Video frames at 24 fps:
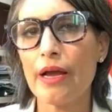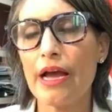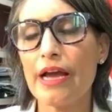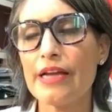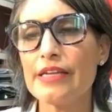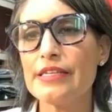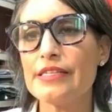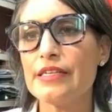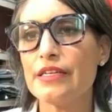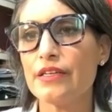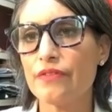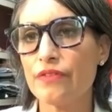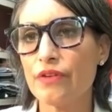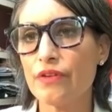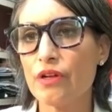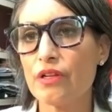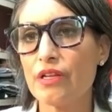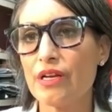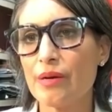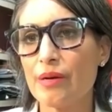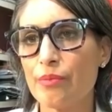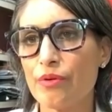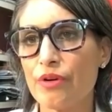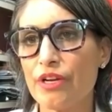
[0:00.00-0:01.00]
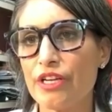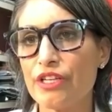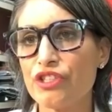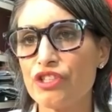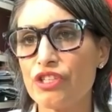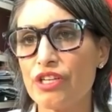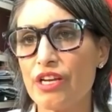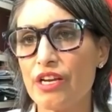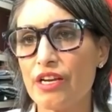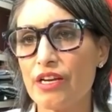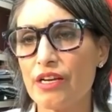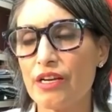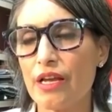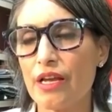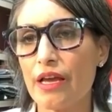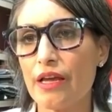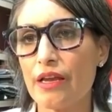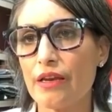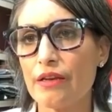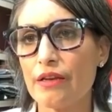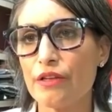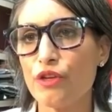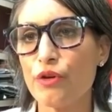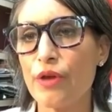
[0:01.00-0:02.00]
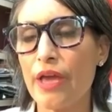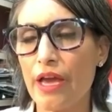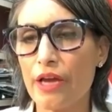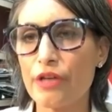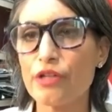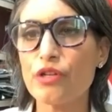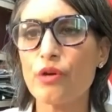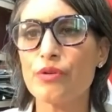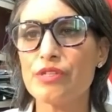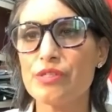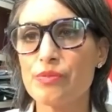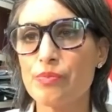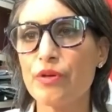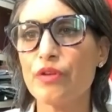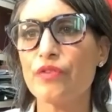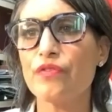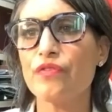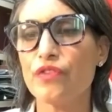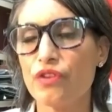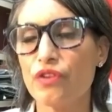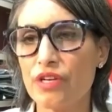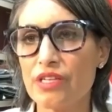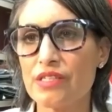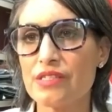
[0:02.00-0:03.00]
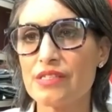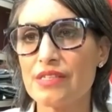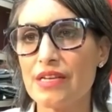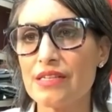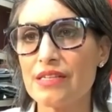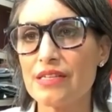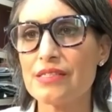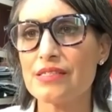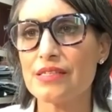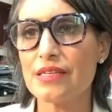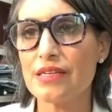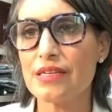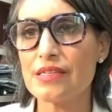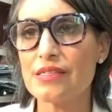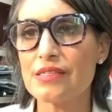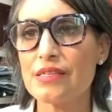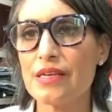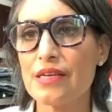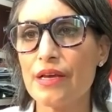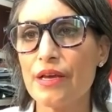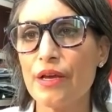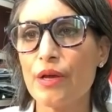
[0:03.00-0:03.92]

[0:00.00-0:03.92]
idea of collaboration and, and you can't always build full consensus,